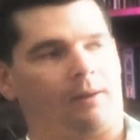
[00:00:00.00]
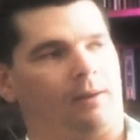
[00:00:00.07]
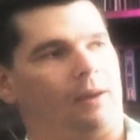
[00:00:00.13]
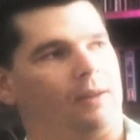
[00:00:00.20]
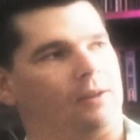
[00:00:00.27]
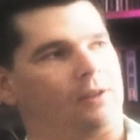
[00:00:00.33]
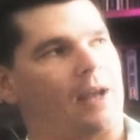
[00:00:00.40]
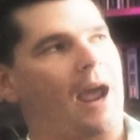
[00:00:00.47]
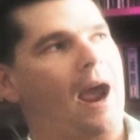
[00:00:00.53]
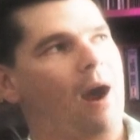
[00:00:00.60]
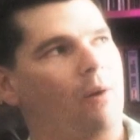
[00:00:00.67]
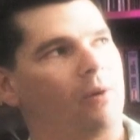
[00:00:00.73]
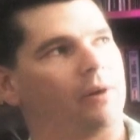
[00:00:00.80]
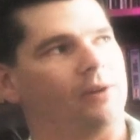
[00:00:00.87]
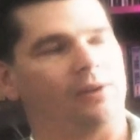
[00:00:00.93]
And the
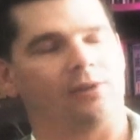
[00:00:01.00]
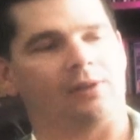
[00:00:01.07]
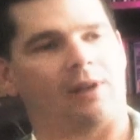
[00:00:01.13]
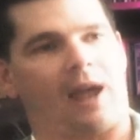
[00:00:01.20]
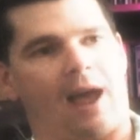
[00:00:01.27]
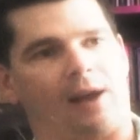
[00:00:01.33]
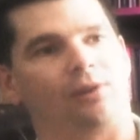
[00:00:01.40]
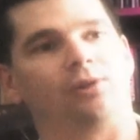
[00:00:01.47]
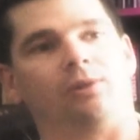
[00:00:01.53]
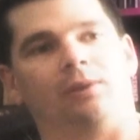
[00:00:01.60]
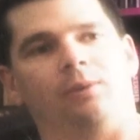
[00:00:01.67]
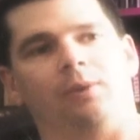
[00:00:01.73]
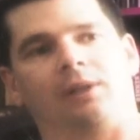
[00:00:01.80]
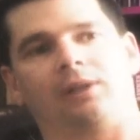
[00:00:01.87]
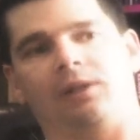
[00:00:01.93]
tower isn't actually
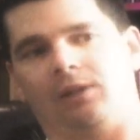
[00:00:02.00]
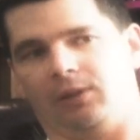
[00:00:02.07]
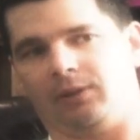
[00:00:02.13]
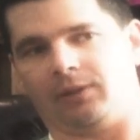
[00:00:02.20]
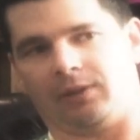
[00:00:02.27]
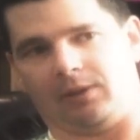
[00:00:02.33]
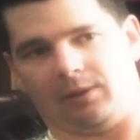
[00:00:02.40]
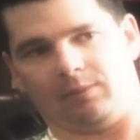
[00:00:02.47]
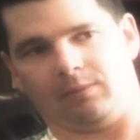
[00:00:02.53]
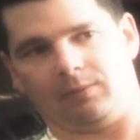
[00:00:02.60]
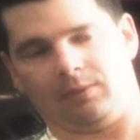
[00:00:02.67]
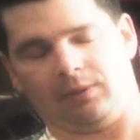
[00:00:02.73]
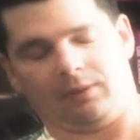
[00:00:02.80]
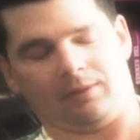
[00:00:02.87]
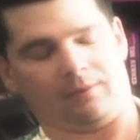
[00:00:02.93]
what killed him,
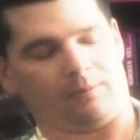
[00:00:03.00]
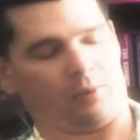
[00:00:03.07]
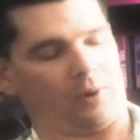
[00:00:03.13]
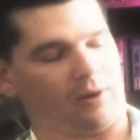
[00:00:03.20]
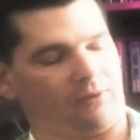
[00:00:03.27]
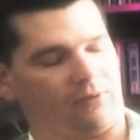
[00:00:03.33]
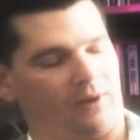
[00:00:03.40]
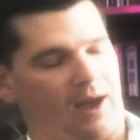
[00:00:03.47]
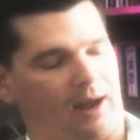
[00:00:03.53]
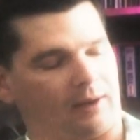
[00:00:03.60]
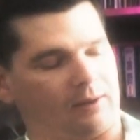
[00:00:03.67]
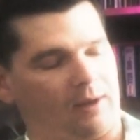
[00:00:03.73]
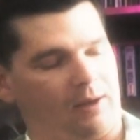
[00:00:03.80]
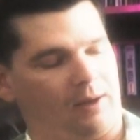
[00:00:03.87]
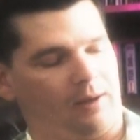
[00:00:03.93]
in point of fact.
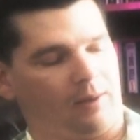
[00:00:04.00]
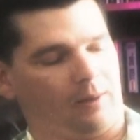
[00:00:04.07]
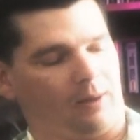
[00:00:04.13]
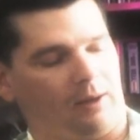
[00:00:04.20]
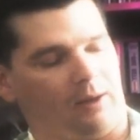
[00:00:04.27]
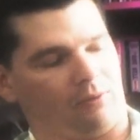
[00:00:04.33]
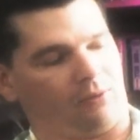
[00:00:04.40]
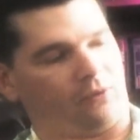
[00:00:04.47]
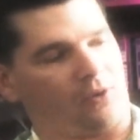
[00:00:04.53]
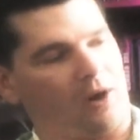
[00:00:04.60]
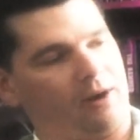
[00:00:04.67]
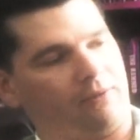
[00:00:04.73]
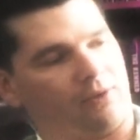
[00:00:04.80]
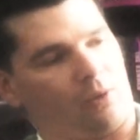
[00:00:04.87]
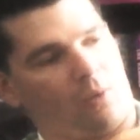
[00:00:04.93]
In front
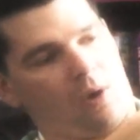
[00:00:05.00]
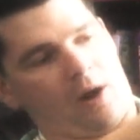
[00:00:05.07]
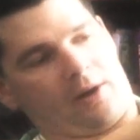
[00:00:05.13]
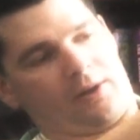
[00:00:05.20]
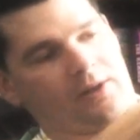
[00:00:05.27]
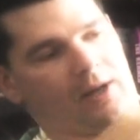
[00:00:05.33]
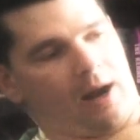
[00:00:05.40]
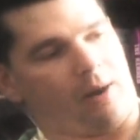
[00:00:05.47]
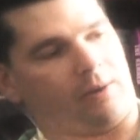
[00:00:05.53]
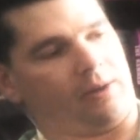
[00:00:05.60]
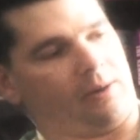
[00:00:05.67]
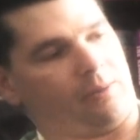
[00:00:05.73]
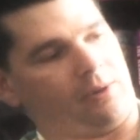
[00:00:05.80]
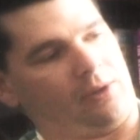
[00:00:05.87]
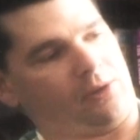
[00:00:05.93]
of the water tower,
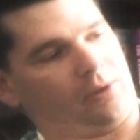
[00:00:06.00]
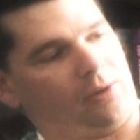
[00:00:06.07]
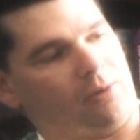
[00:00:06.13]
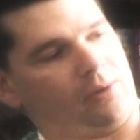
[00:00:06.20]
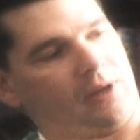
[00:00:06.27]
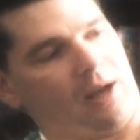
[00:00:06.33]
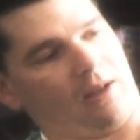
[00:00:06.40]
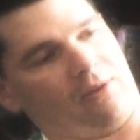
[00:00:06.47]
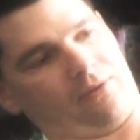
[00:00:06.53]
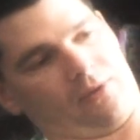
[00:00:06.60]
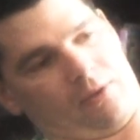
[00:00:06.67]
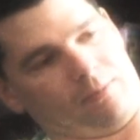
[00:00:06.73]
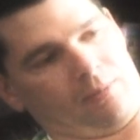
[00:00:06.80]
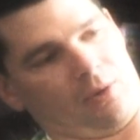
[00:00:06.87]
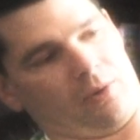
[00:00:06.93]
there were these 2
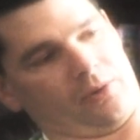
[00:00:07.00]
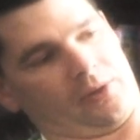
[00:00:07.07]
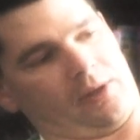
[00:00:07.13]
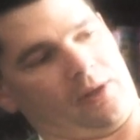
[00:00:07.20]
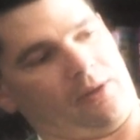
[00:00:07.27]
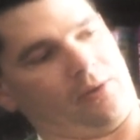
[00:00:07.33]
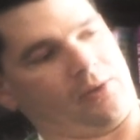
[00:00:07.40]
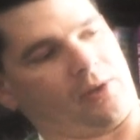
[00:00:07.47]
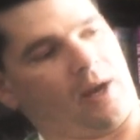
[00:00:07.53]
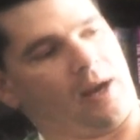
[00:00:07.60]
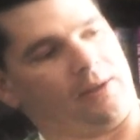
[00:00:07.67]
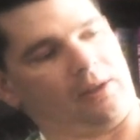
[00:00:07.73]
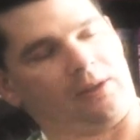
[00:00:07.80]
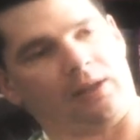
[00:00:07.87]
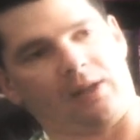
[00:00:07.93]
telephone poles on either
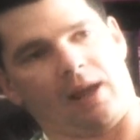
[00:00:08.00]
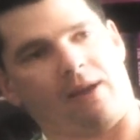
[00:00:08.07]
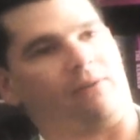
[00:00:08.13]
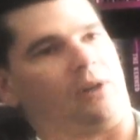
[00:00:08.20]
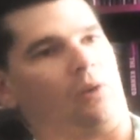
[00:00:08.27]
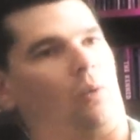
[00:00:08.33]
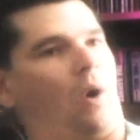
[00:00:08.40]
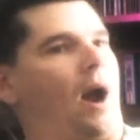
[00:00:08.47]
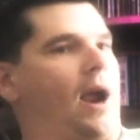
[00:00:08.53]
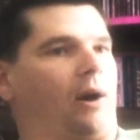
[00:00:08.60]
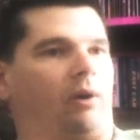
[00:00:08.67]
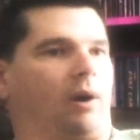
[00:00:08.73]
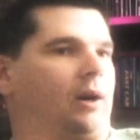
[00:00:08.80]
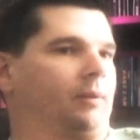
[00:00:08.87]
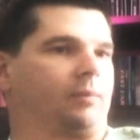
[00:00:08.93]
side that didn't have any wire
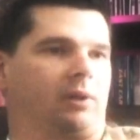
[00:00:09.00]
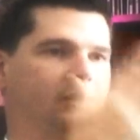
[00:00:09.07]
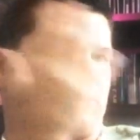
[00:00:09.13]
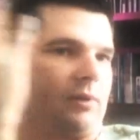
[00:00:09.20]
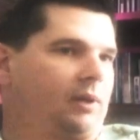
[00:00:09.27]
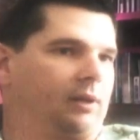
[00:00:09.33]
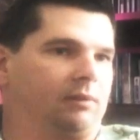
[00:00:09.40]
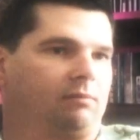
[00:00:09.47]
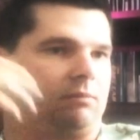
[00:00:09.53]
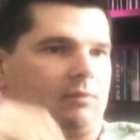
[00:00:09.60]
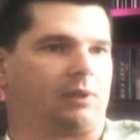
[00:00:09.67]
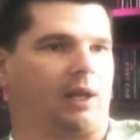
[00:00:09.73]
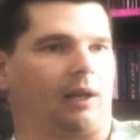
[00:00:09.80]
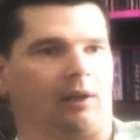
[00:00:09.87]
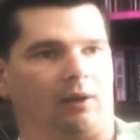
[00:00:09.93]
on them because they had
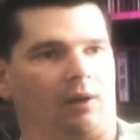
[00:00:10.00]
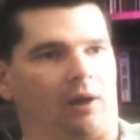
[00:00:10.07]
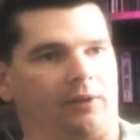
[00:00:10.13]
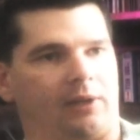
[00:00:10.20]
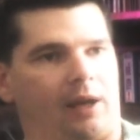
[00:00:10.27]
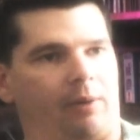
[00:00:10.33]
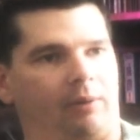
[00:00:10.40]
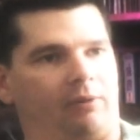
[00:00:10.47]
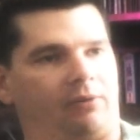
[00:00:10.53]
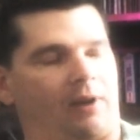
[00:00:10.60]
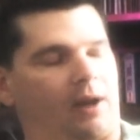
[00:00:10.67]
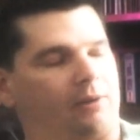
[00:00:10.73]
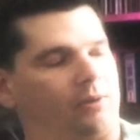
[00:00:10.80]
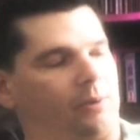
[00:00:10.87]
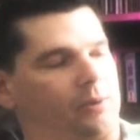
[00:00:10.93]
taken it all down when the
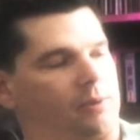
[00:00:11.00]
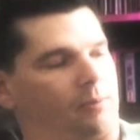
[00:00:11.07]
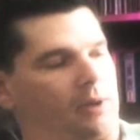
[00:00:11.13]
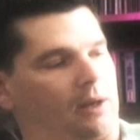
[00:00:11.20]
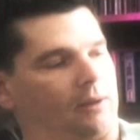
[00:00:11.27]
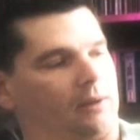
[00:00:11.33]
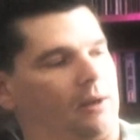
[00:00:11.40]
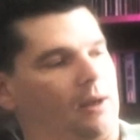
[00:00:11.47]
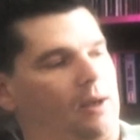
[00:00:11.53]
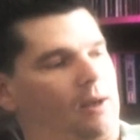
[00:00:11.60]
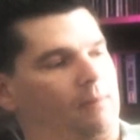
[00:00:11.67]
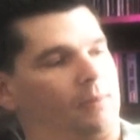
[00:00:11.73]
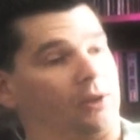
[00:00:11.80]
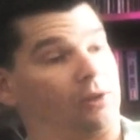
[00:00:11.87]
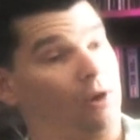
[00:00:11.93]
factory was abandoned.
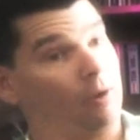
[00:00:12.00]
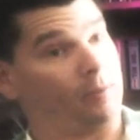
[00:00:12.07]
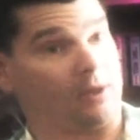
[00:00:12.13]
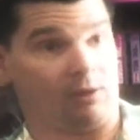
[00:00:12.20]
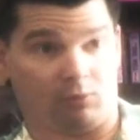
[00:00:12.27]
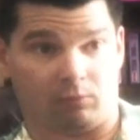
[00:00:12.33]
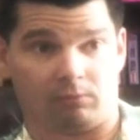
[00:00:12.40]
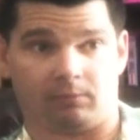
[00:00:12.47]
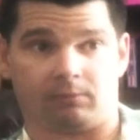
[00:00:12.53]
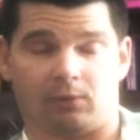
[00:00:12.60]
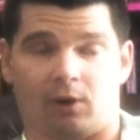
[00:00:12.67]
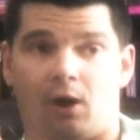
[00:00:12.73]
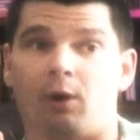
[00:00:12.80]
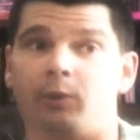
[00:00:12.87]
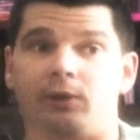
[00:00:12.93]
But Toby,
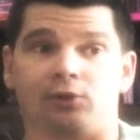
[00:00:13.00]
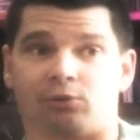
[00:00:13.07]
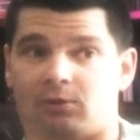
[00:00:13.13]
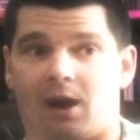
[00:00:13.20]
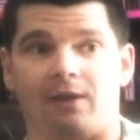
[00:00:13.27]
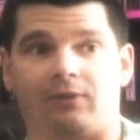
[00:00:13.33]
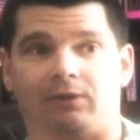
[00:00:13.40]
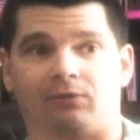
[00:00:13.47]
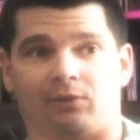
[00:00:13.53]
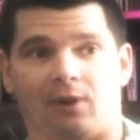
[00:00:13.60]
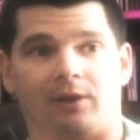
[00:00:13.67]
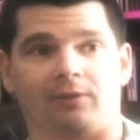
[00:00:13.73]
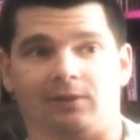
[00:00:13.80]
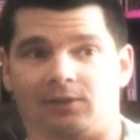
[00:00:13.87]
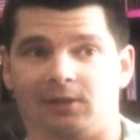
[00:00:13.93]
always striving for
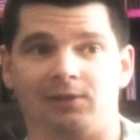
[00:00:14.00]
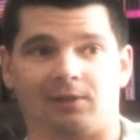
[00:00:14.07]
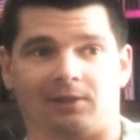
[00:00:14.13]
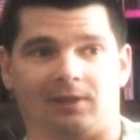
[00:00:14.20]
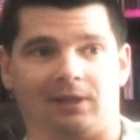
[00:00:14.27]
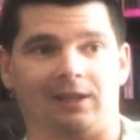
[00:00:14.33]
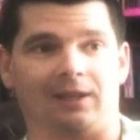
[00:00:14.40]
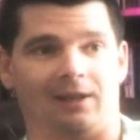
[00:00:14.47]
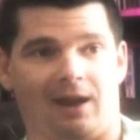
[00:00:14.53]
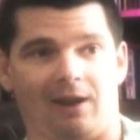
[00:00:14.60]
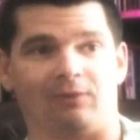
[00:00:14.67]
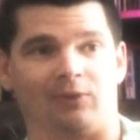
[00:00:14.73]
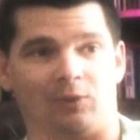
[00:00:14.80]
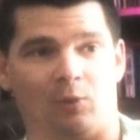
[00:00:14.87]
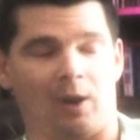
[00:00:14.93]
authenticity in
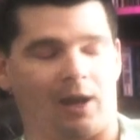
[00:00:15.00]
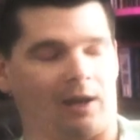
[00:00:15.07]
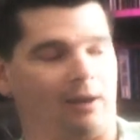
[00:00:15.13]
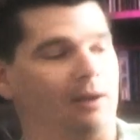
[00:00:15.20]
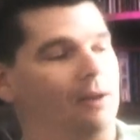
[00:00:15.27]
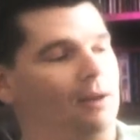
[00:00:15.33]
every way,